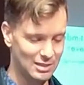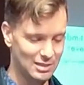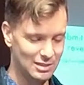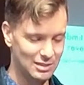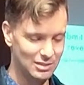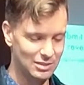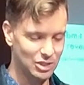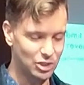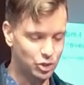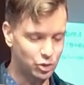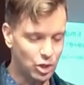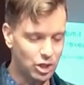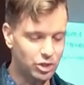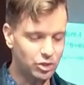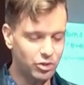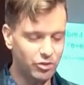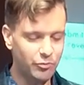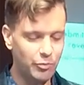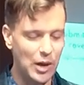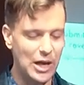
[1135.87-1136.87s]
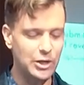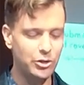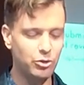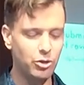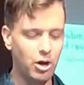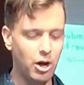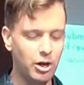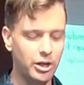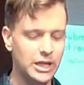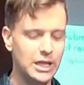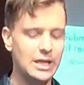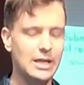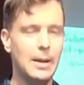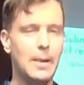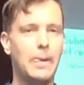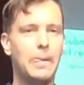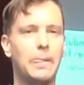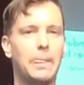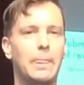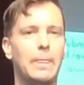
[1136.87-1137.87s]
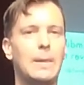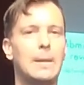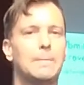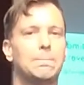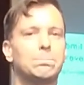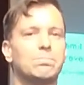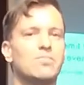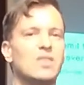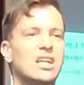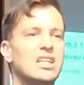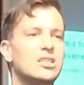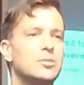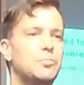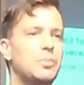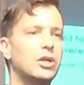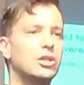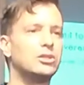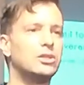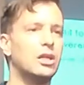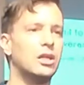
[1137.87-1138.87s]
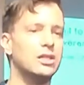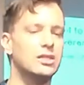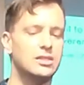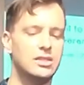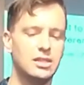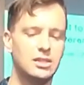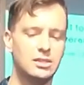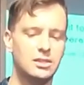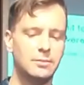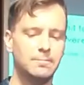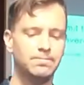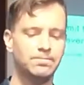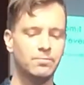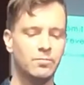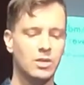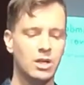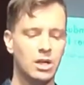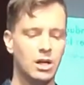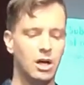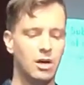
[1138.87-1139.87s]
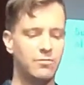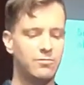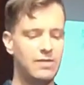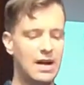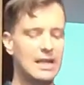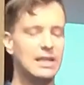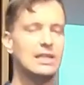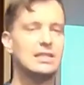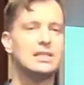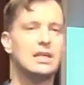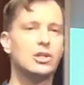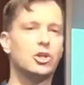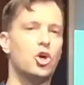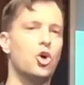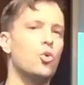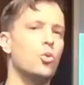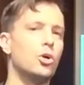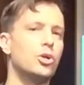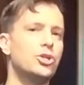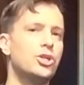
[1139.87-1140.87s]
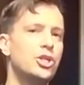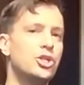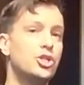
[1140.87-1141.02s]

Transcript: The structure of patriarchy is built on a system of violence and coercion to